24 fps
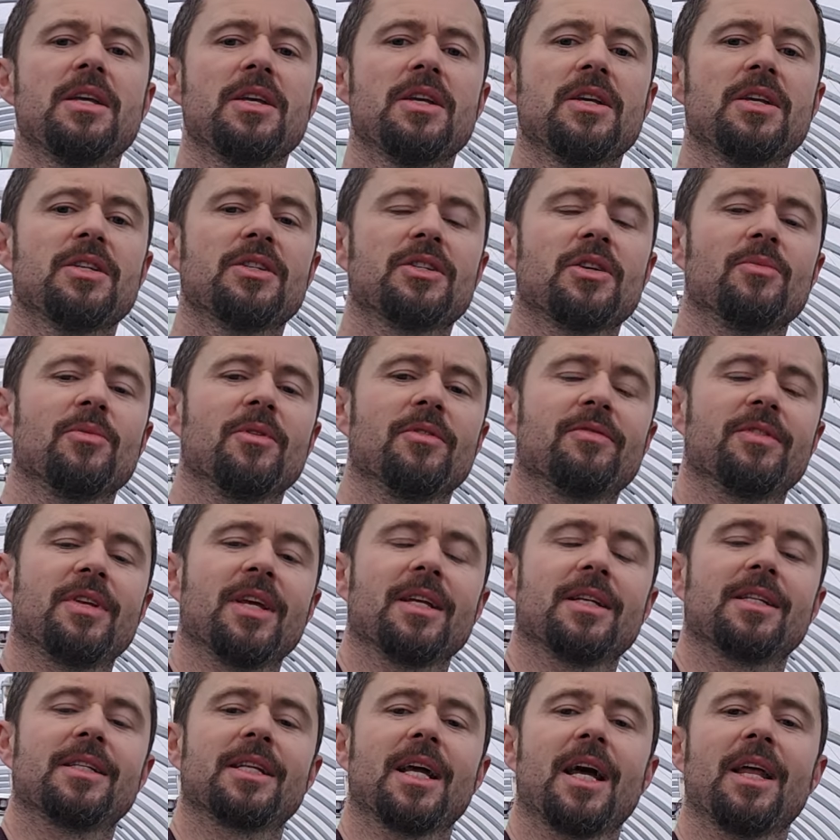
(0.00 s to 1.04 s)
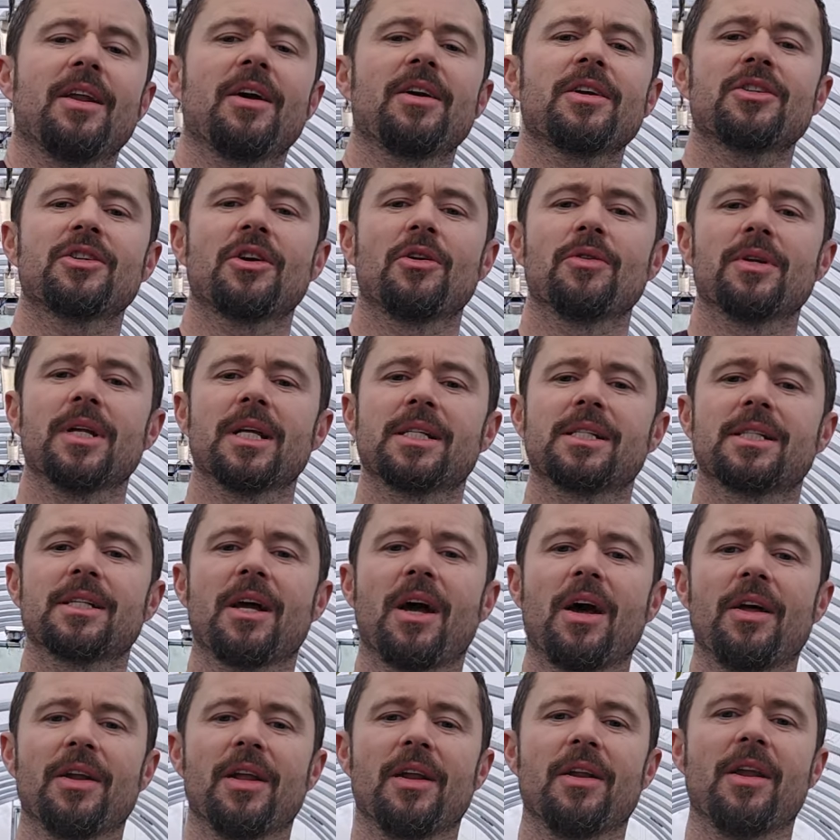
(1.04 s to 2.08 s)
some of this, and I throw this
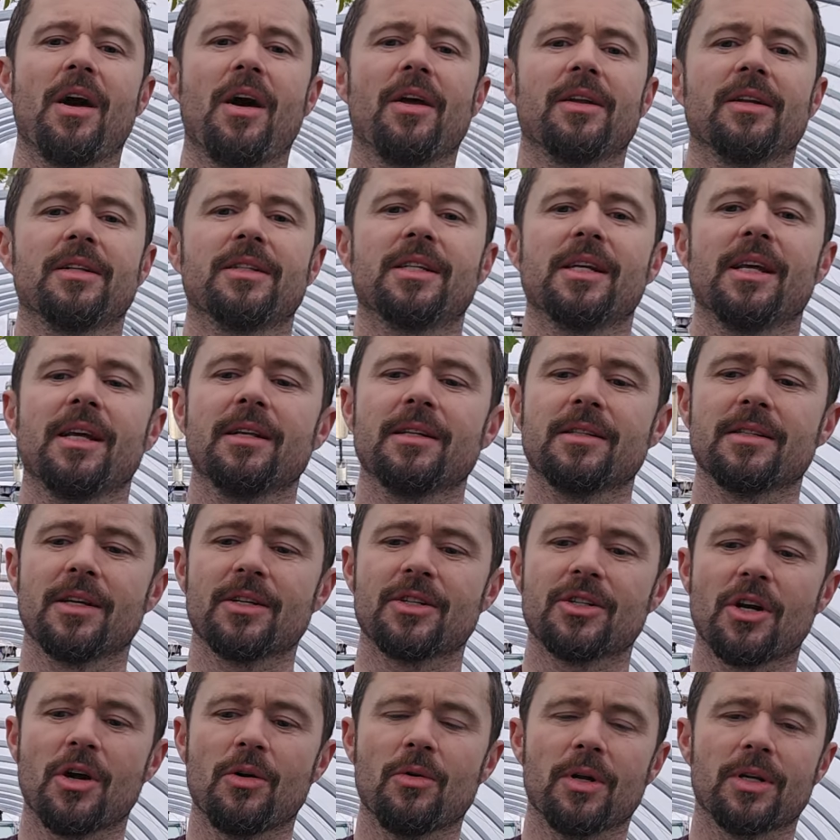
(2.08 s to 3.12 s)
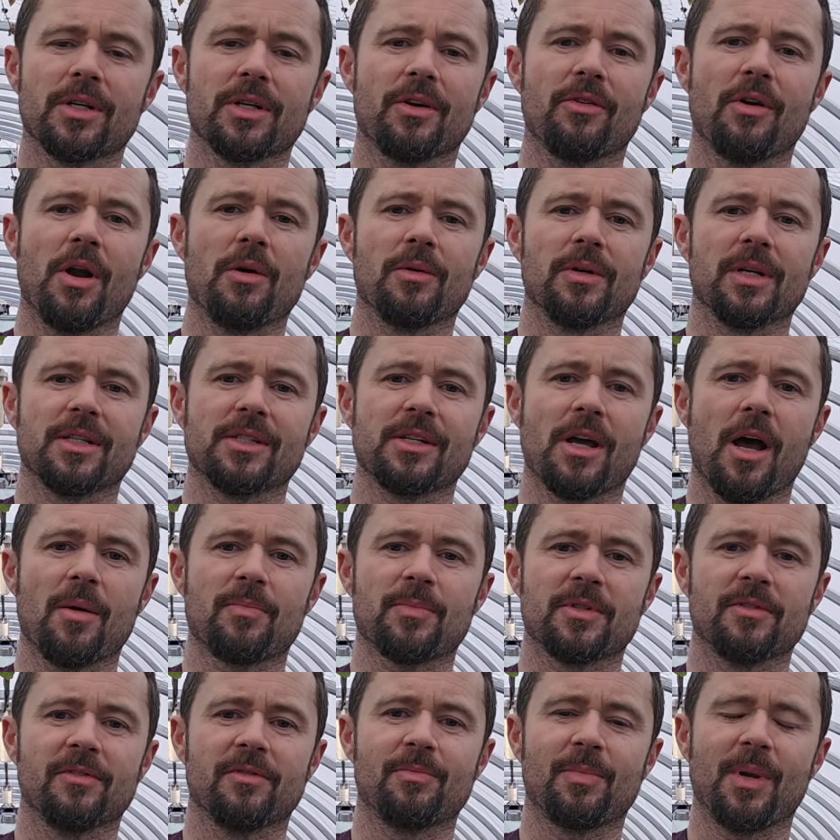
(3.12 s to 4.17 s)
on a lot of things. I throw it around the
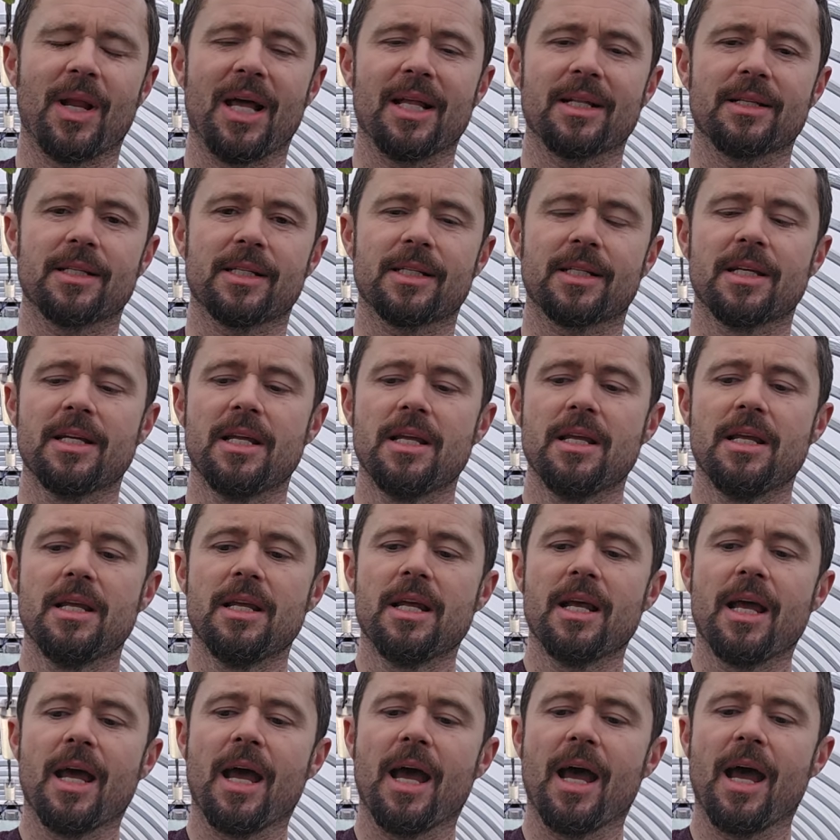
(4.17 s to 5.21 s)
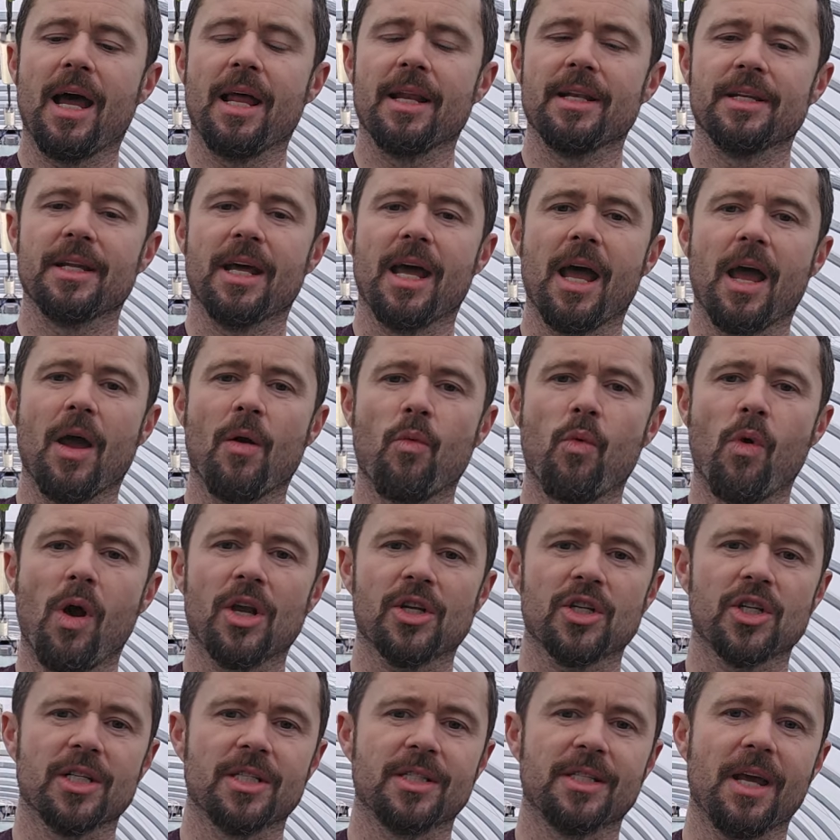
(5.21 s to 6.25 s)
tops of plants, and it
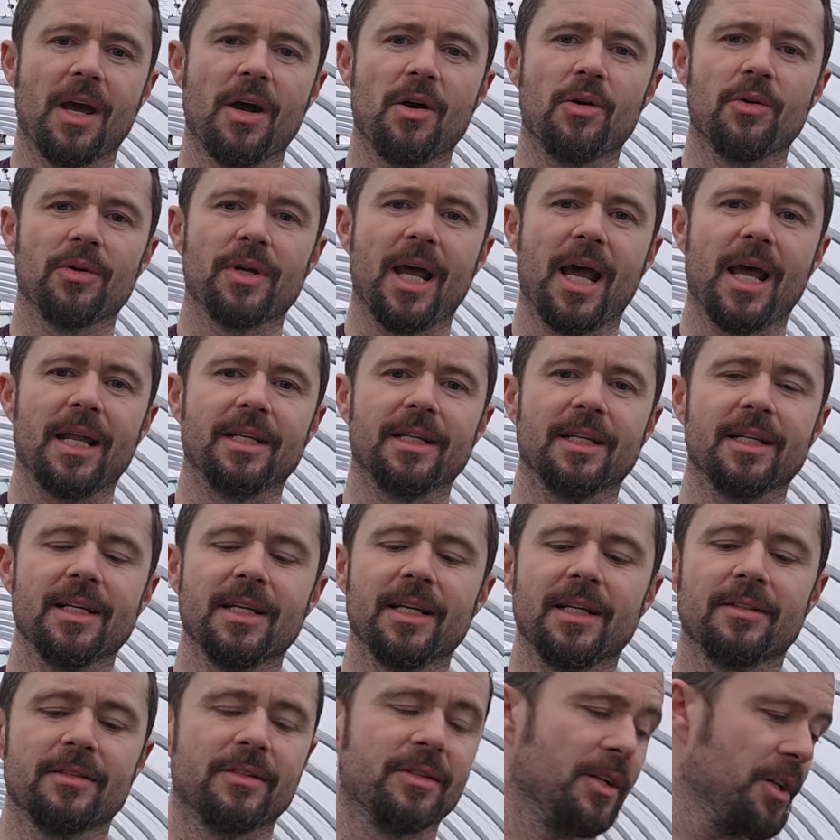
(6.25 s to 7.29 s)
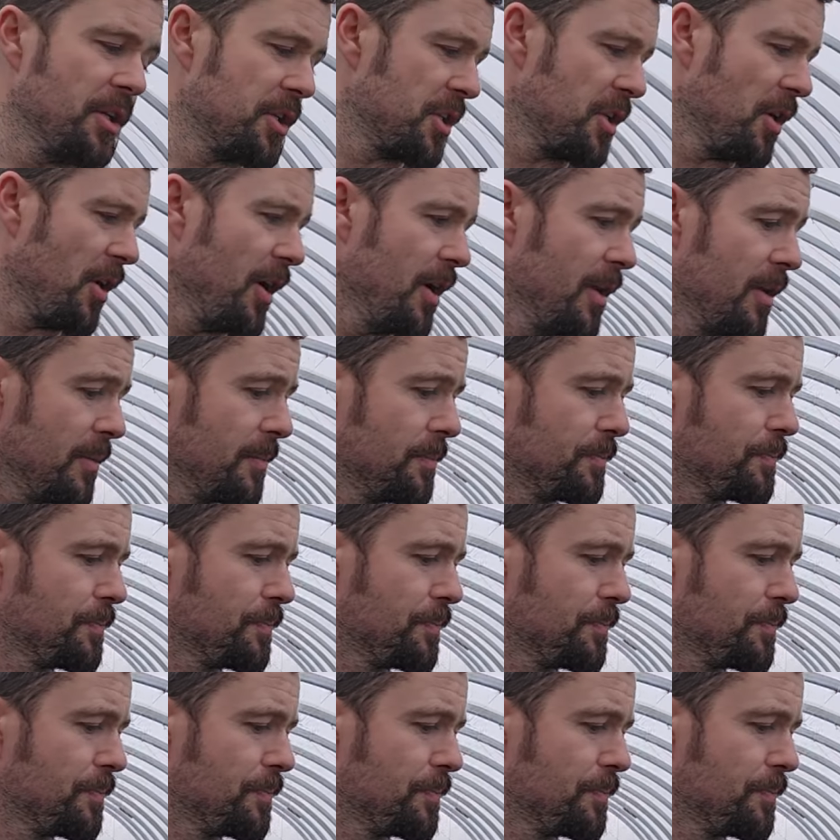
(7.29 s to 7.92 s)
washes down handy into the soil.